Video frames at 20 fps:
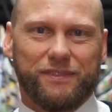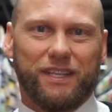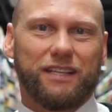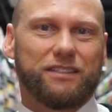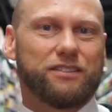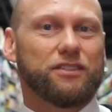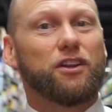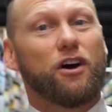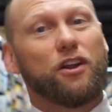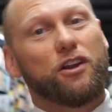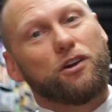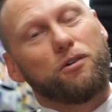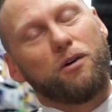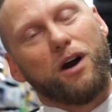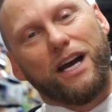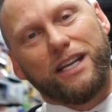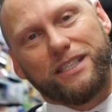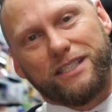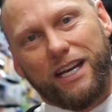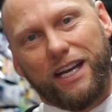It's not a
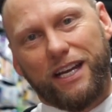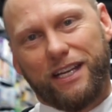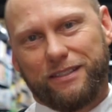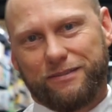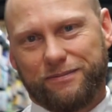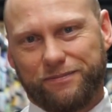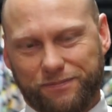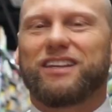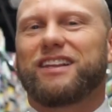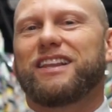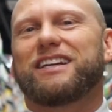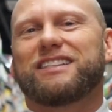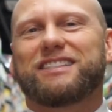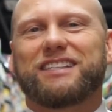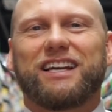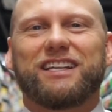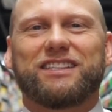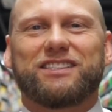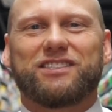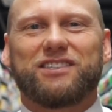quiet day. Let's
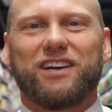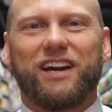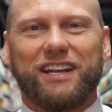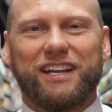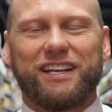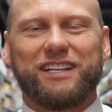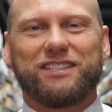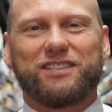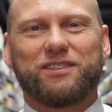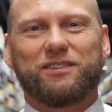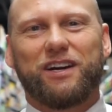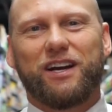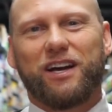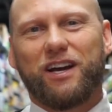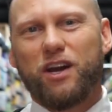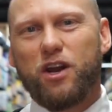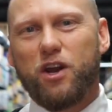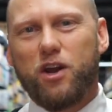get straight into it.